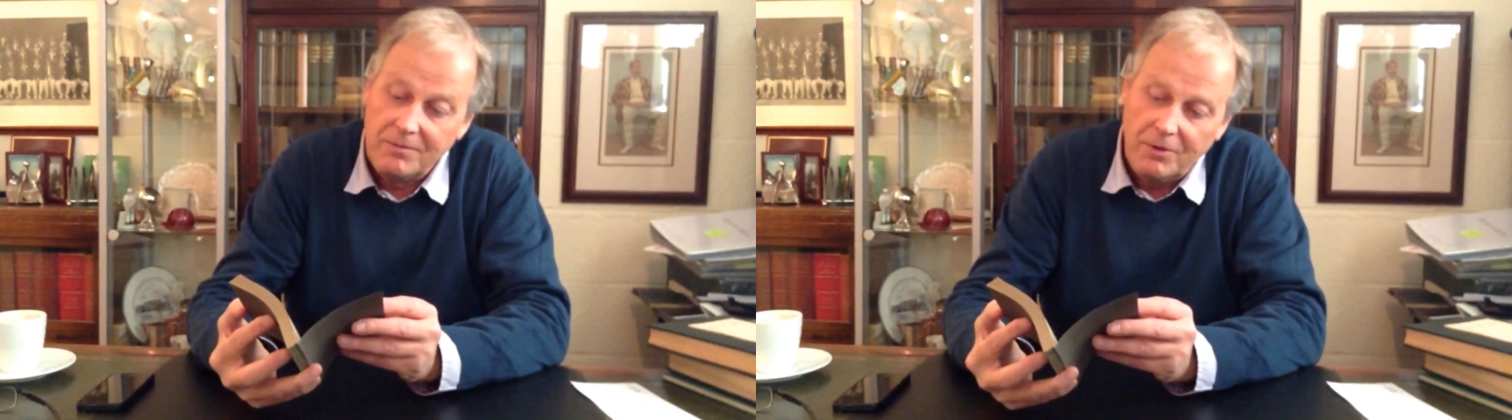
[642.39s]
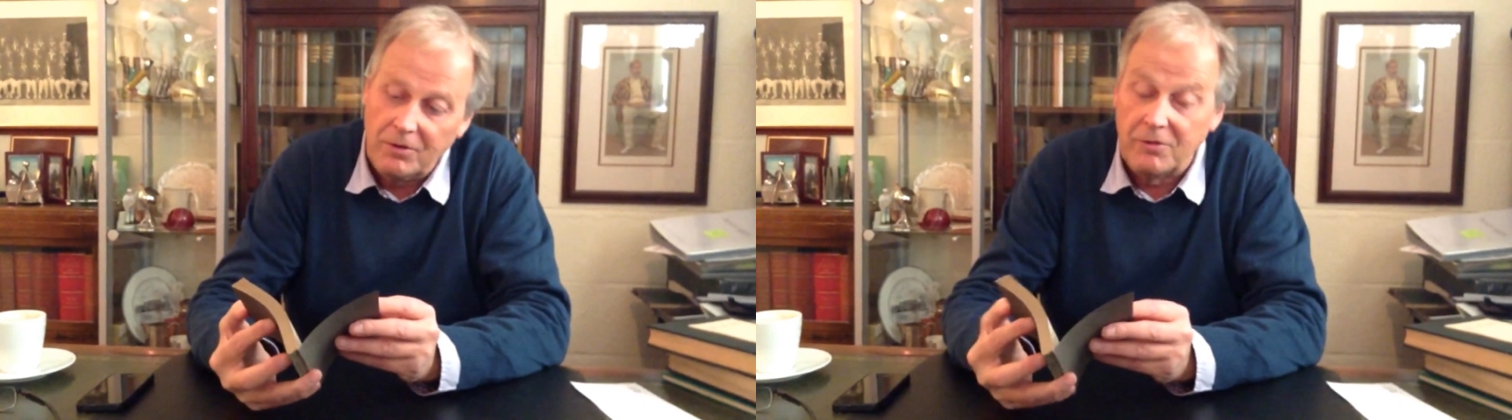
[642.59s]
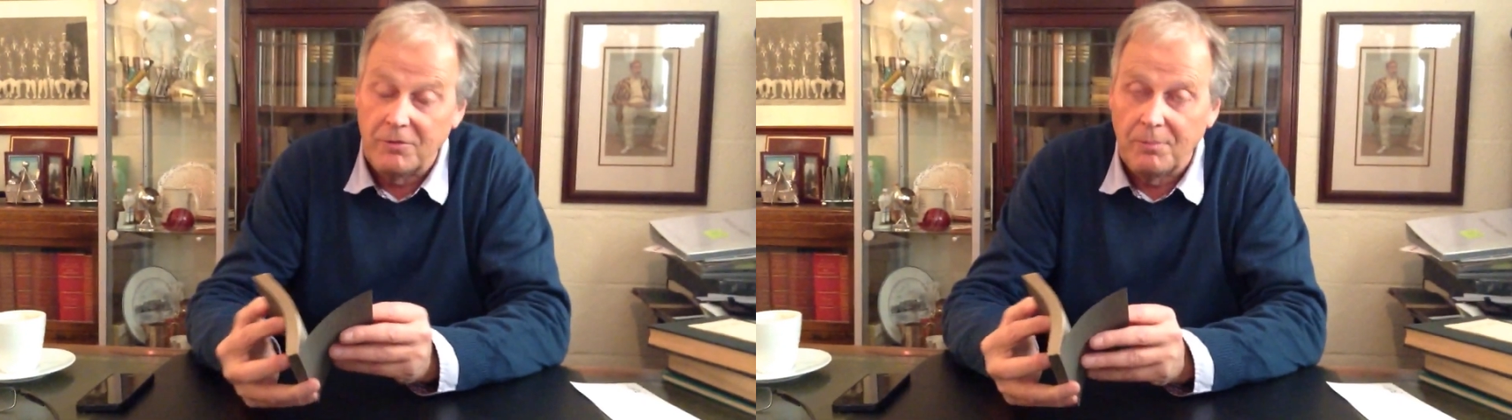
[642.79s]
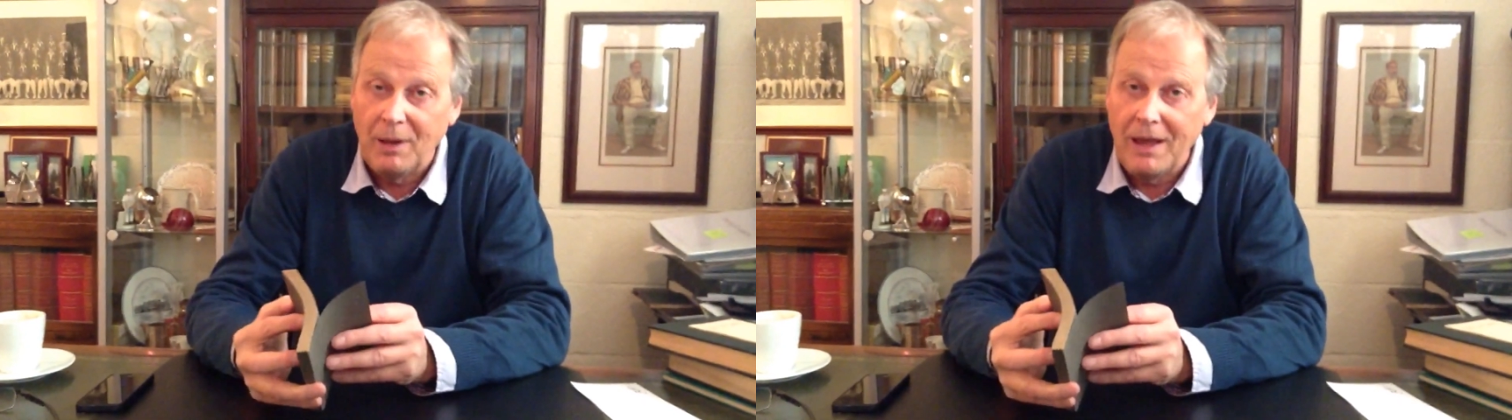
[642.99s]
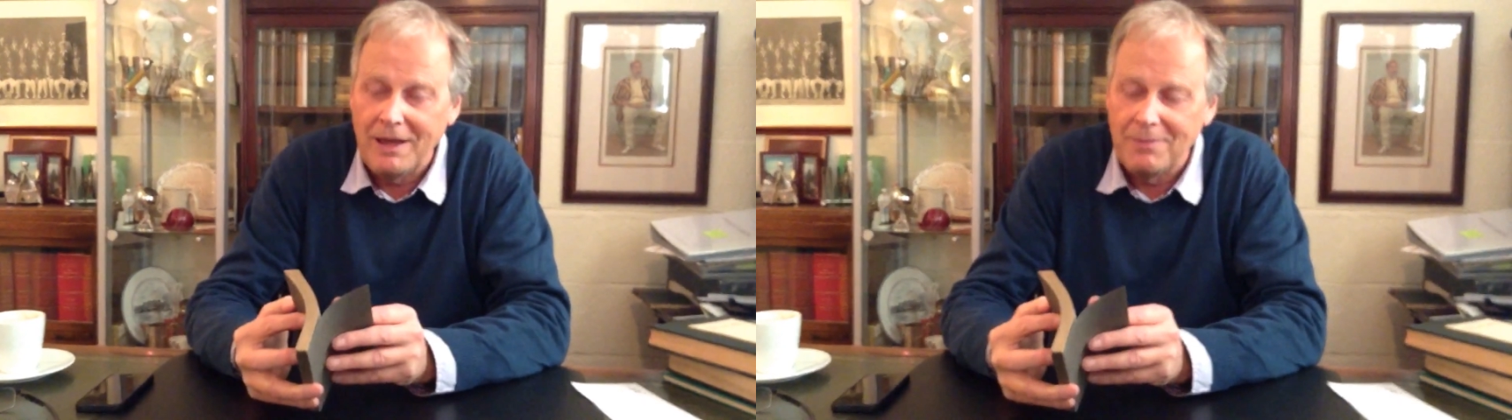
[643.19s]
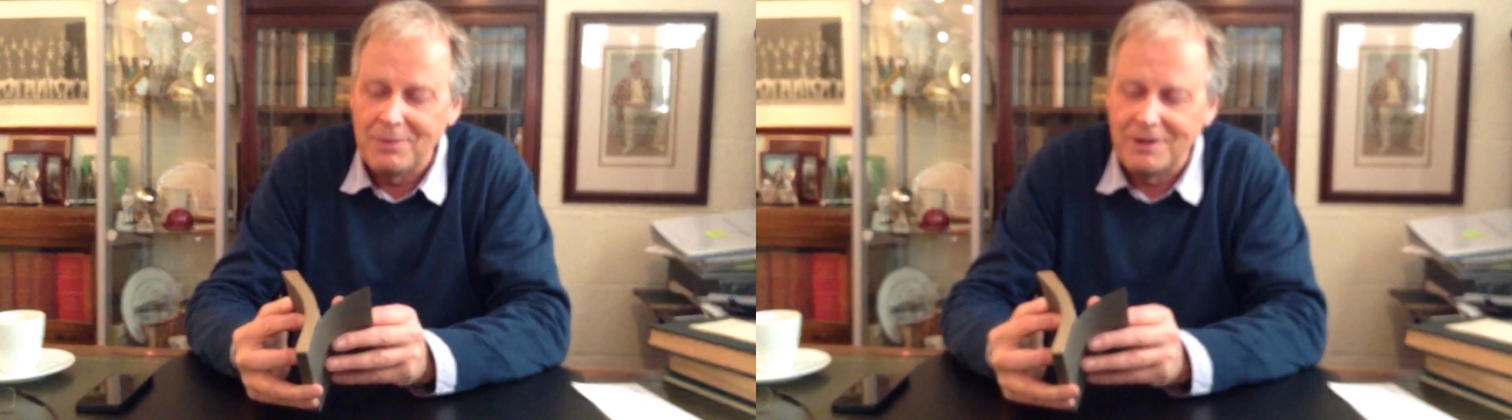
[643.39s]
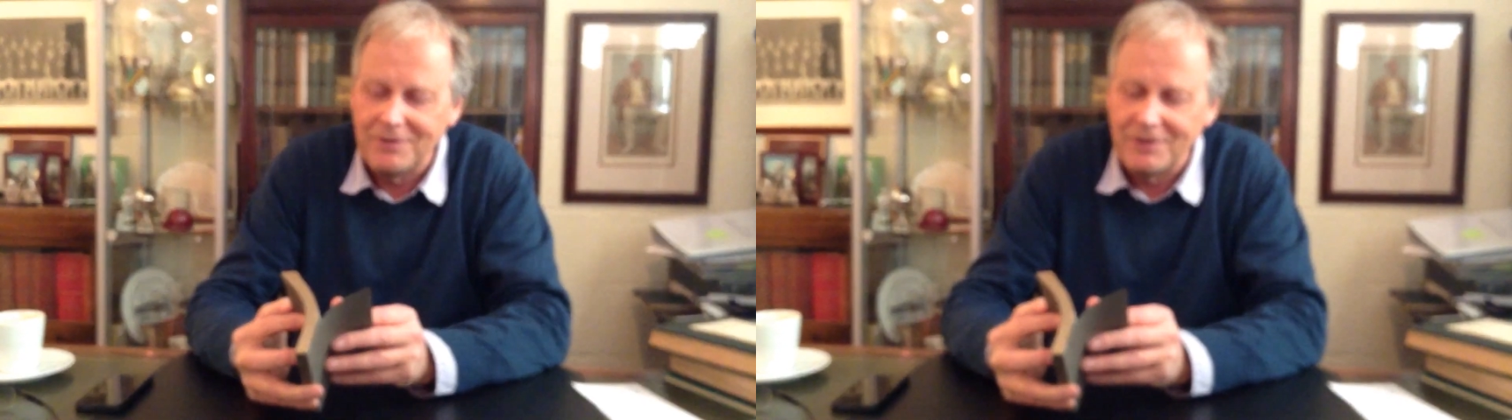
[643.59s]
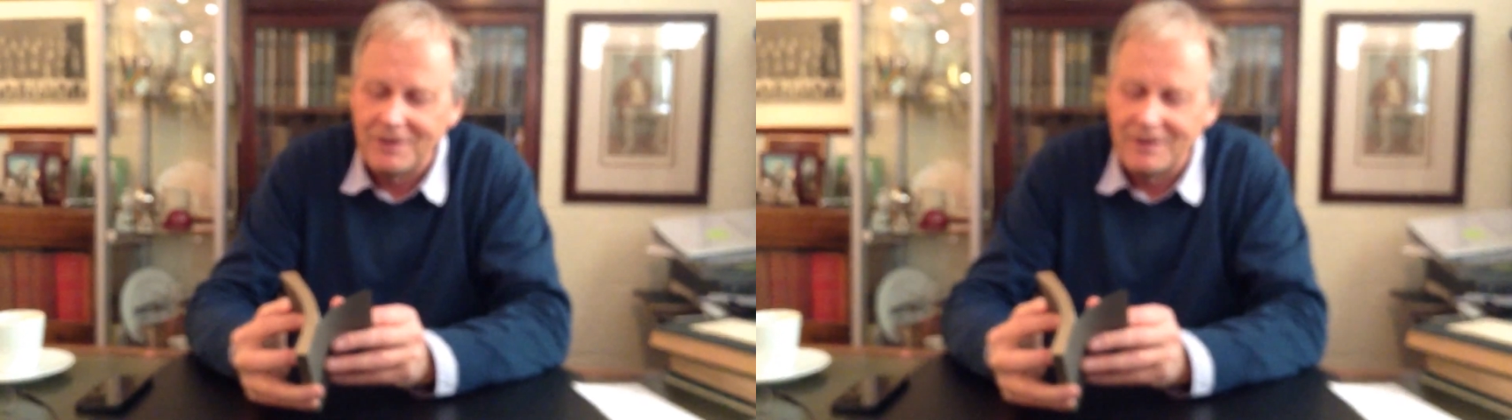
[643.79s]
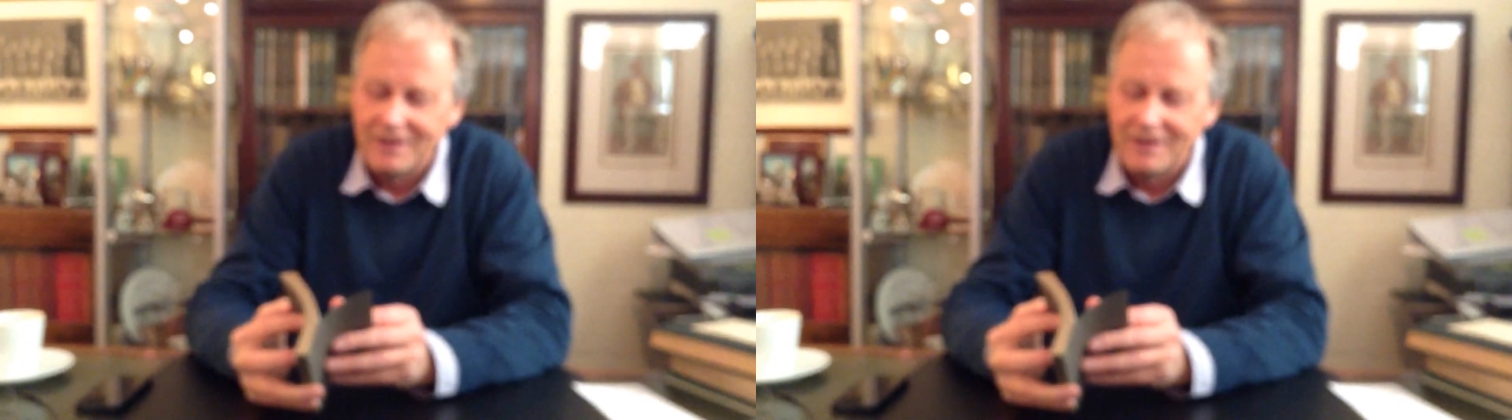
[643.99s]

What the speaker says: not as a player but as a